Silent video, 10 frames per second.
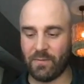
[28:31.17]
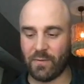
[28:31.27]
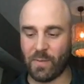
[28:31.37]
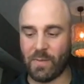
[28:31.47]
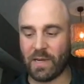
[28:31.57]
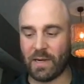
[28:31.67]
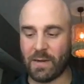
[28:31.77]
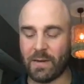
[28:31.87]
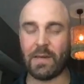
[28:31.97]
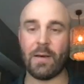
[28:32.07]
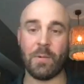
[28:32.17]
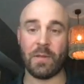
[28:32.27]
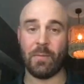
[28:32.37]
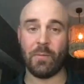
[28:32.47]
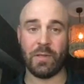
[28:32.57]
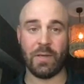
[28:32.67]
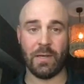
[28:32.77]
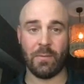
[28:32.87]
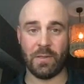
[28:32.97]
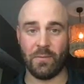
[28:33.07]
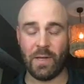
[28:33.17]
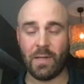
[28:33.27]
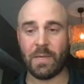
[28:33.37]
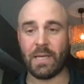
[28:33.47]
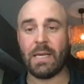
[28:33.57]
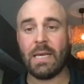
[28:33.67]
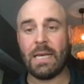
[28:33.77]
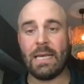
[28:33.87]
very big on helping them with developing,